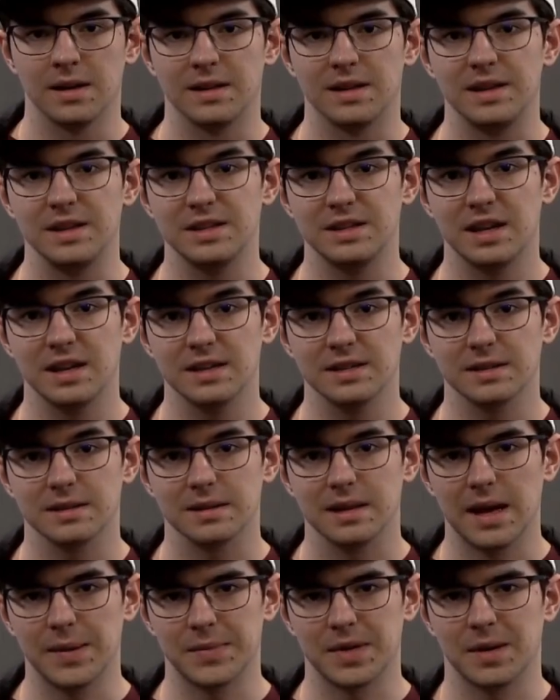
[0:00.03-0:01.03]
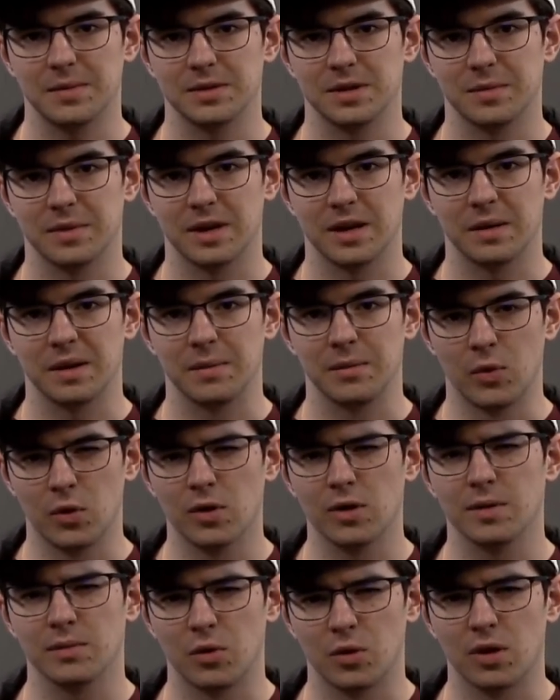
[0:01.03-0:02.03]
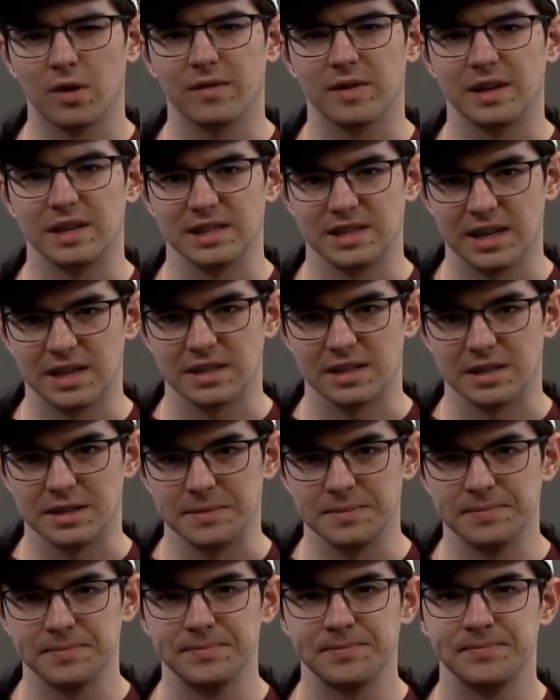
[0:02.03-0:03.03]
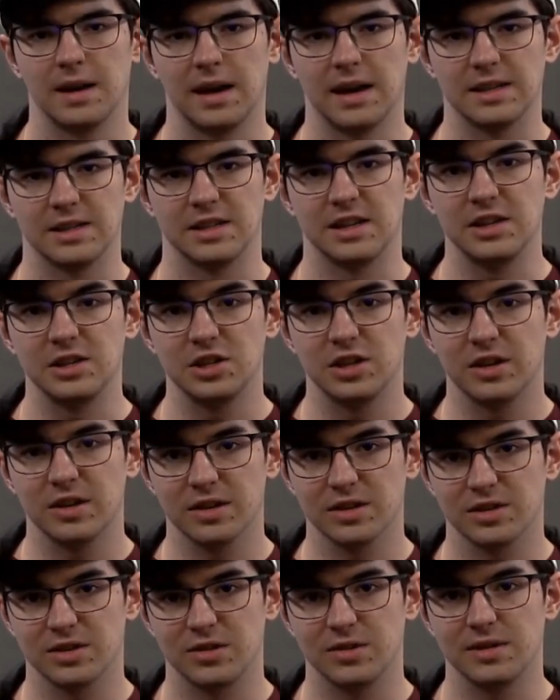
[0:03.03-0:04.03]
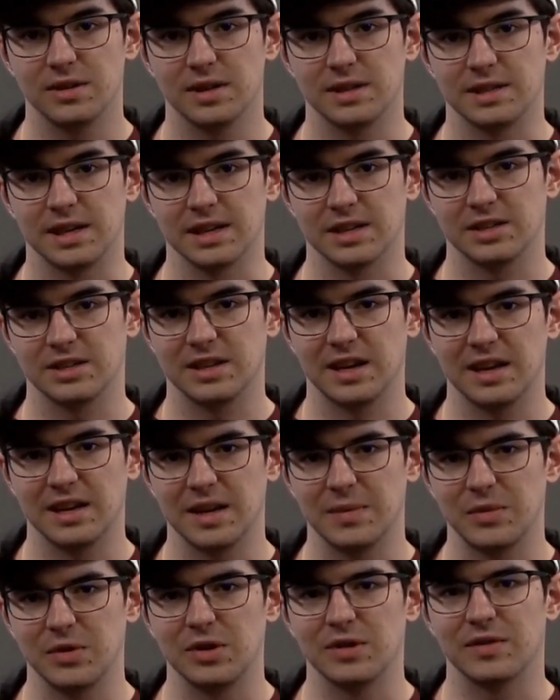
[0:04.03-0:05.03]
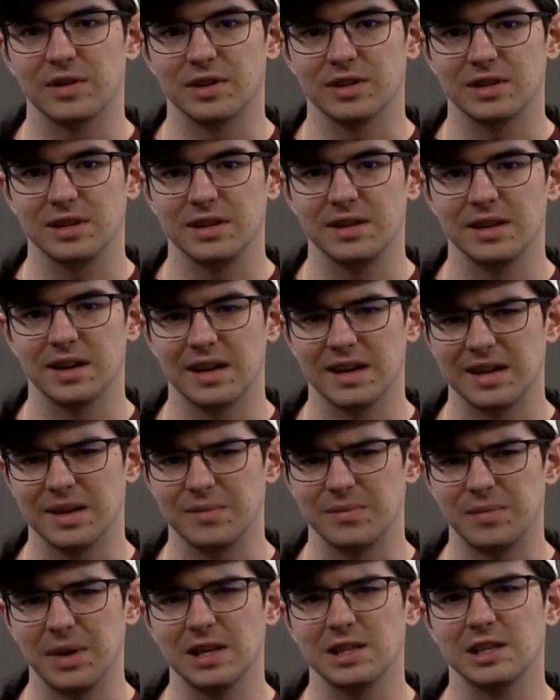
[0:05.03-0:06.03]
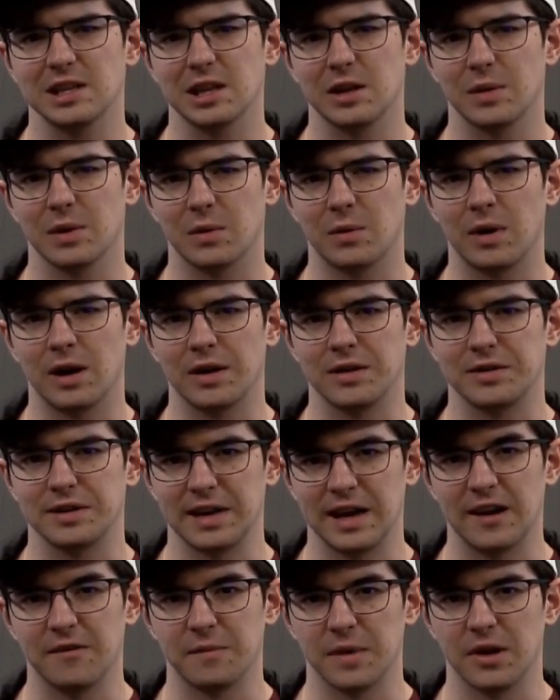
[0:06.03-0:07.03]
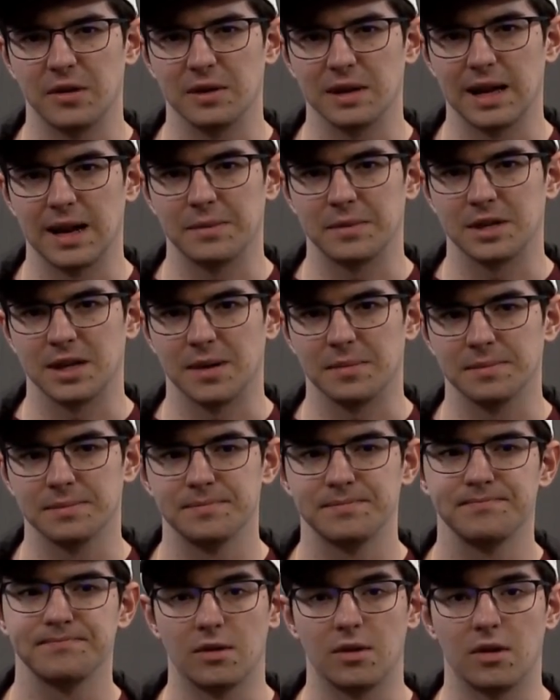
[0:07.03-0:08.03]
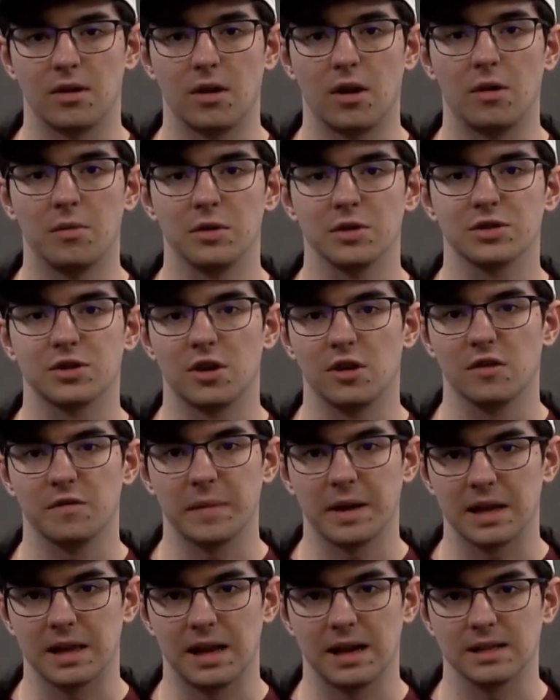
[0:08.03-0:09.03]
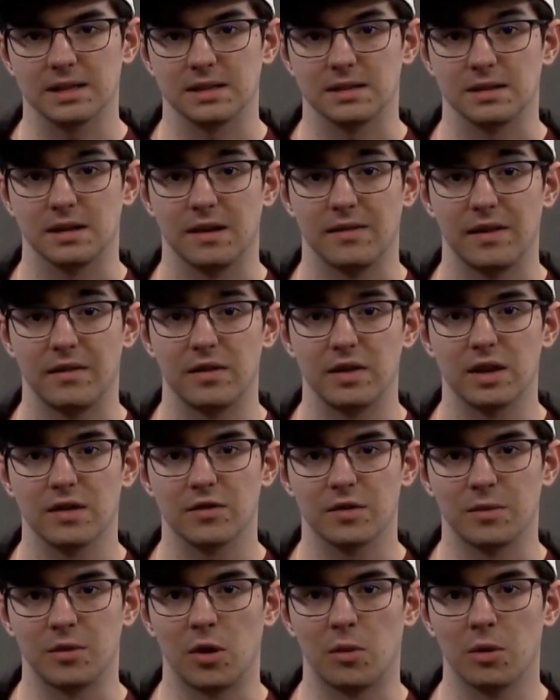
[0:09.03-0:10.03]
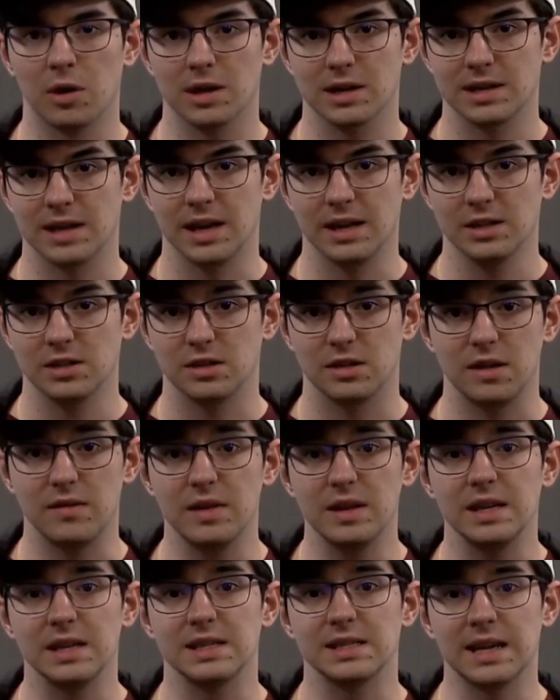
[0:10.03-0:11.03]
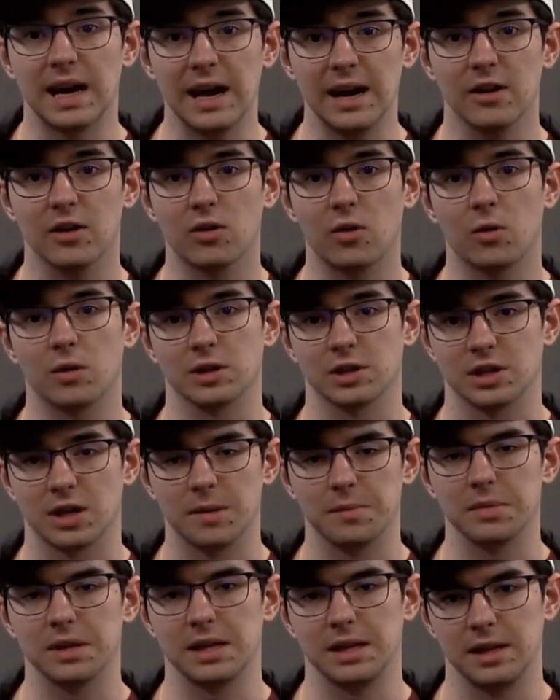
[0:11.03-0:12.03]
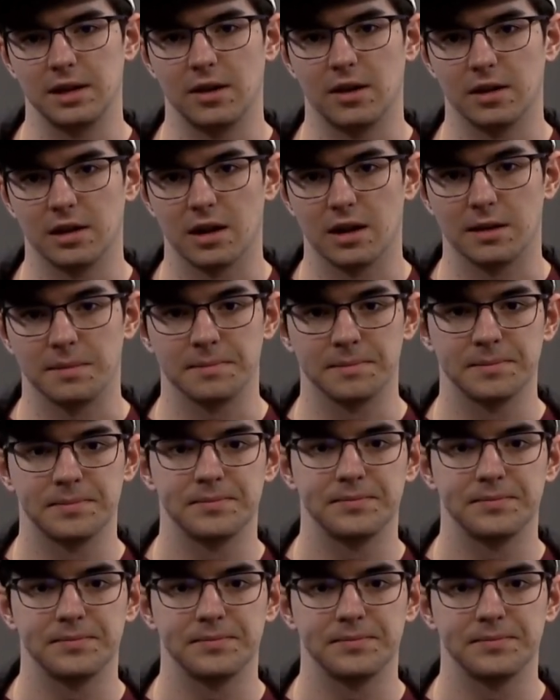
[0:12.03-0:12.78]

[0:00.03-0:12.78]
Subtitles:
These days, laptops are becoming more and more of a necessity. As an engineering student at Texas A&M University, I am basically required to have my own laptop. Almost all of my classes have everything from homework, tests, to even the entire course completely online.